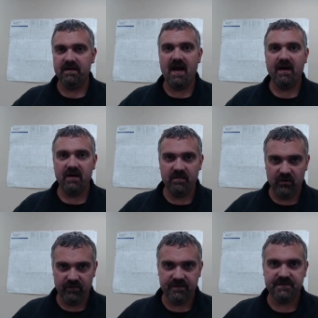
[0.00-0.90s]
not going to
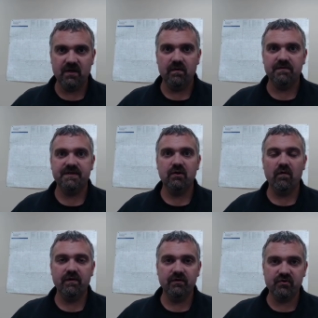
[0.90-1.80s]
move. So
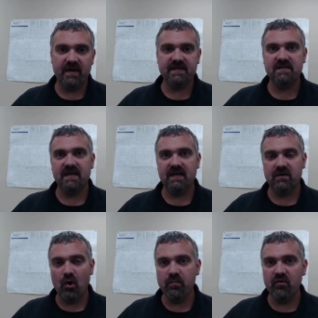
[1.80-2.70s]
synovial joints, think
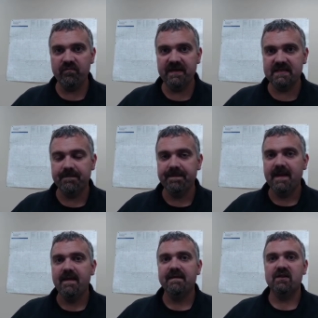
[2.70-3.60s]
no movement.
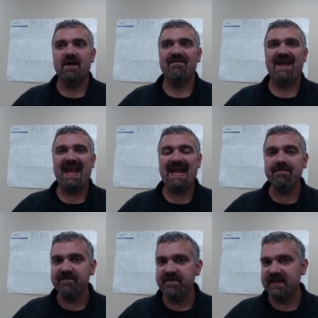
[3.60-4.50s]
Then you have
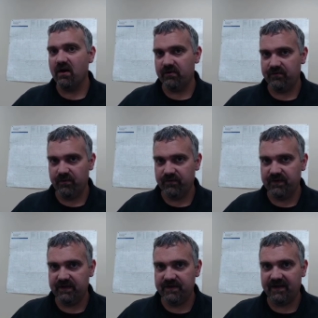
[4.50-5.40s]

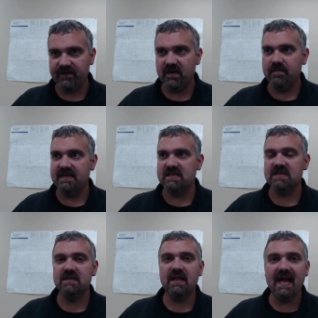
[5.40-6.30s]
amphiarthrosis. That's going to be
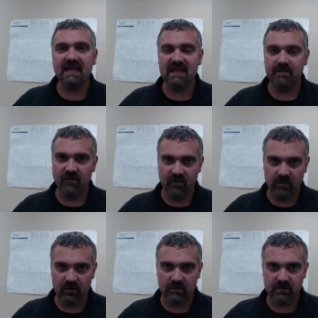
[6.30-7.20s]
slightly
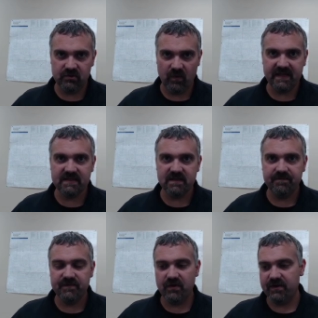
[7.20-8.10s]
movable joints.
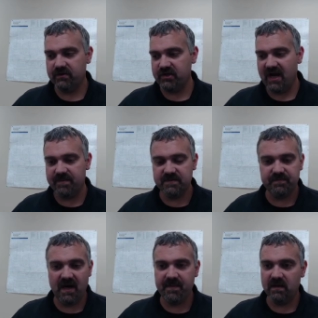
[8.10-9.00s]
So their job is
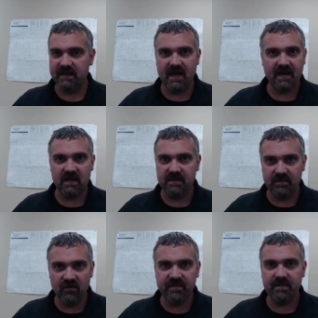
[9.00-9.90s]
primarily not going to be
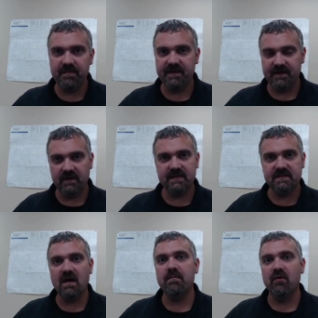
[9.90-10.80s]
movement, but there
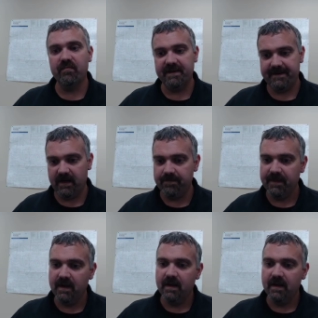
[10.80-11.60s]
is some movement there.